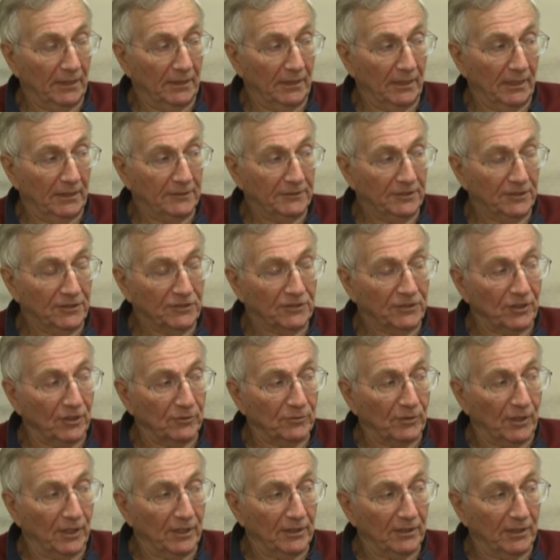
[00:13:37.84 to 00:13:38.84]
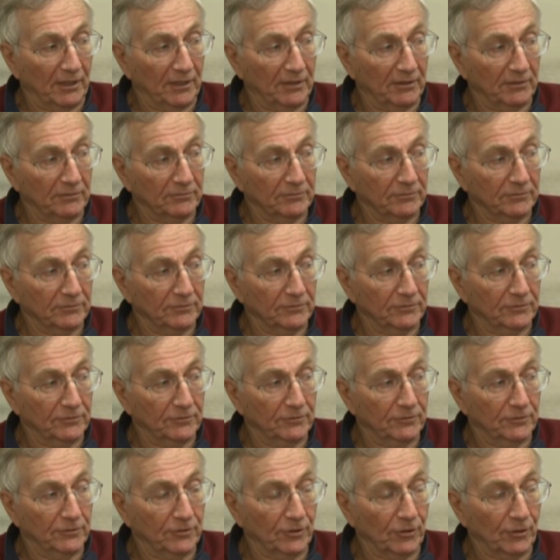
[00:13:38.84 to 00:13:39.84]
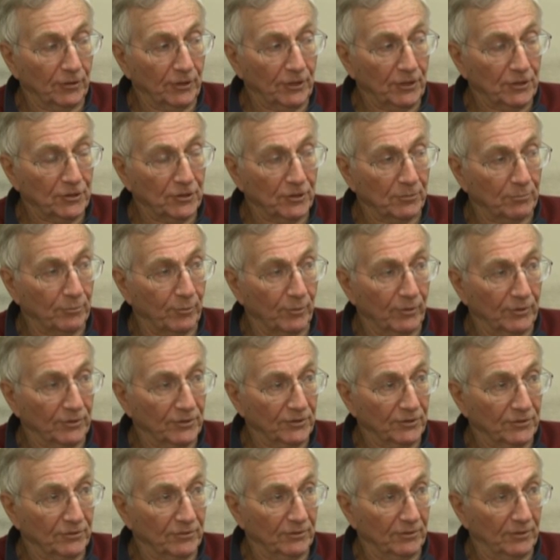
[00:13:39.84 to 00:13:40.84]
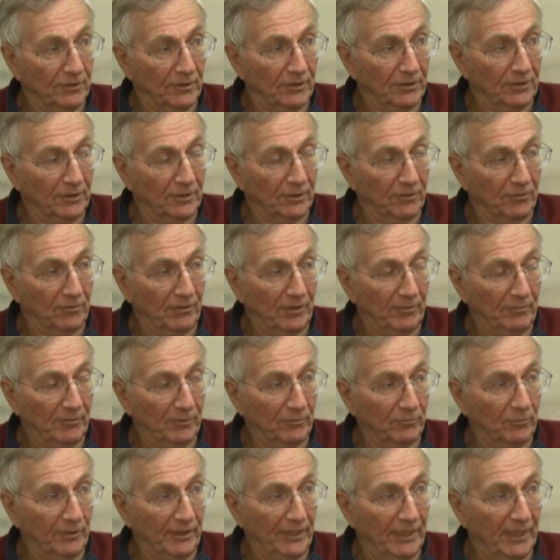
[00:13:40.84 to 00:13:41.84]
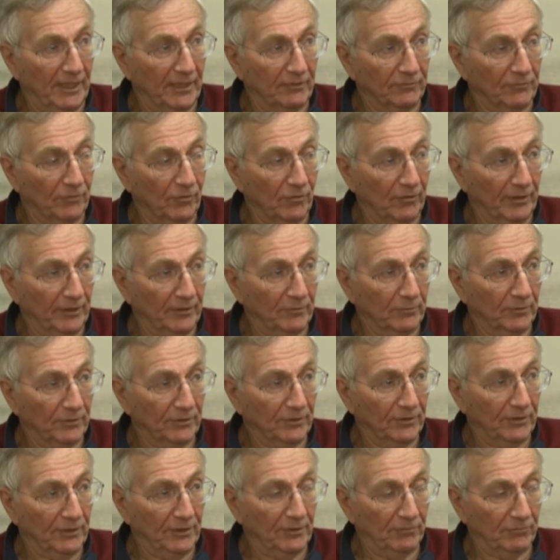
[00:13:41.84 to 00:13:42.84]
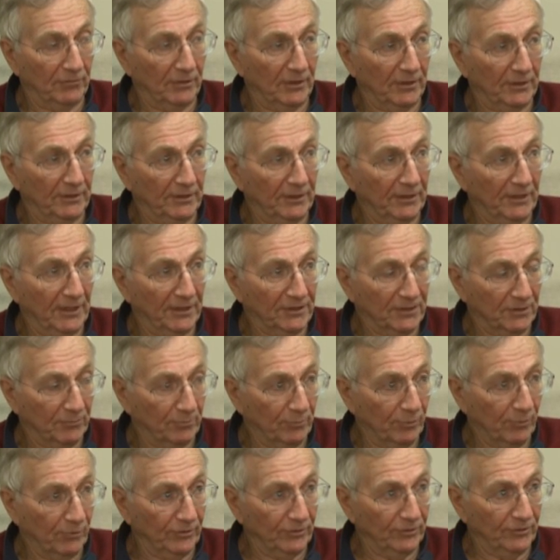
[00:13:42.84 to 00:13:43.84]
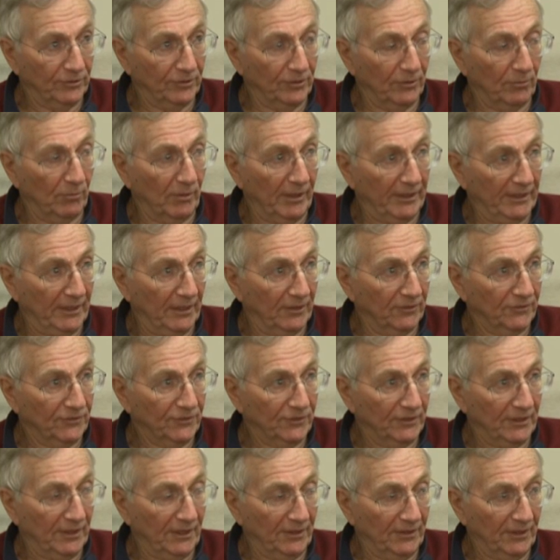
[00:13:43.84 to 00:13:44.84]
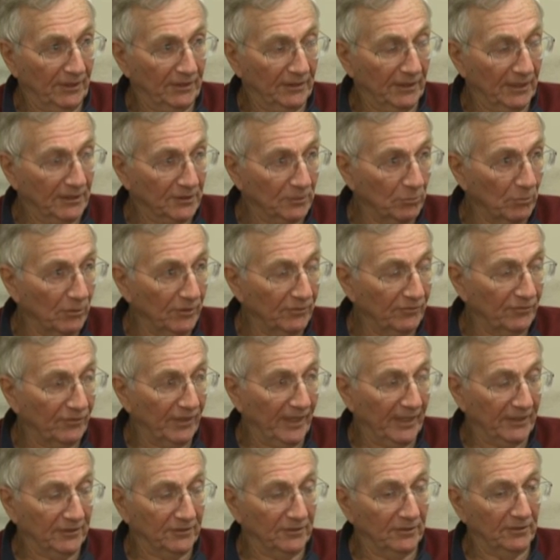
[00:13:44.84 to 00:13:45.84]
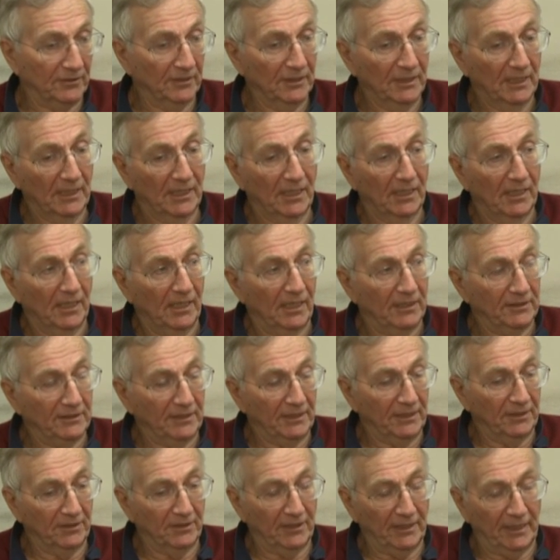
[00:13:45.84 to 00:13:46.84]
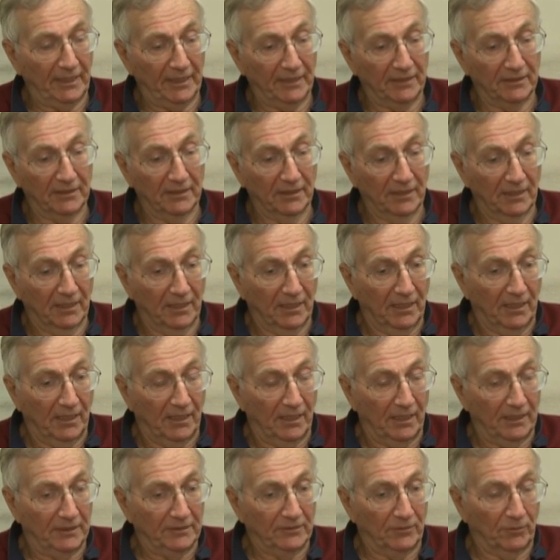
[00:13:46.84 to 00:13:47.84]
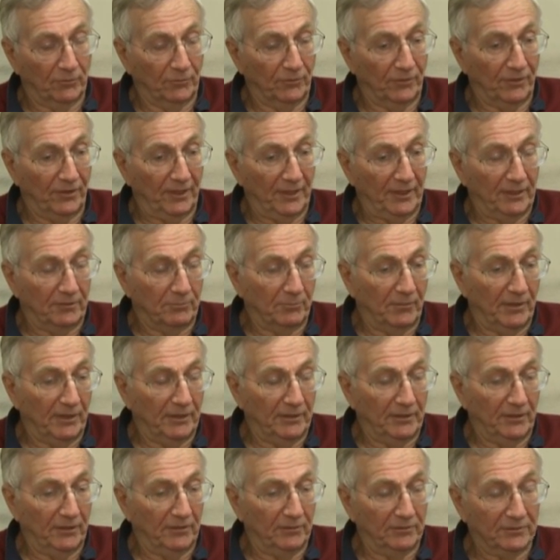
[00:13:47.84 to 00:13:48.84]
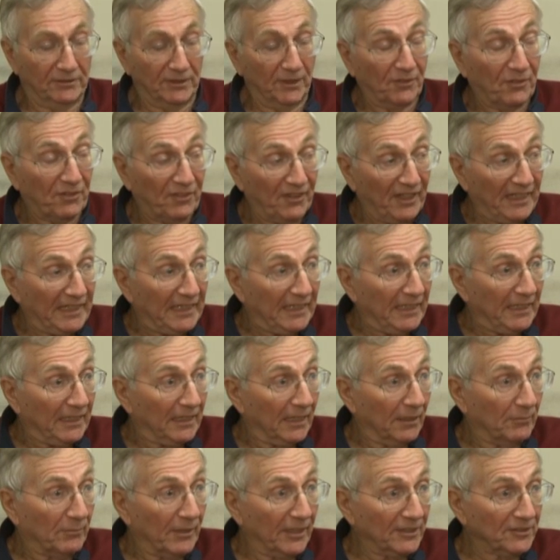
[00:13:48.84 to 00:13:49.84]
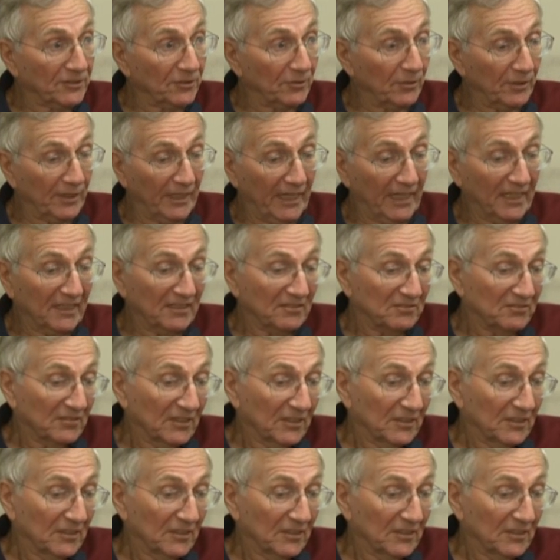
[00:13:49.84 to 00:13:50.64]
I just Turkey supports the agreement we have going with Iran, and that's important to the White House, and I think that's one factor. On the other hand, I don't think it's a thinking. I'm asking you again.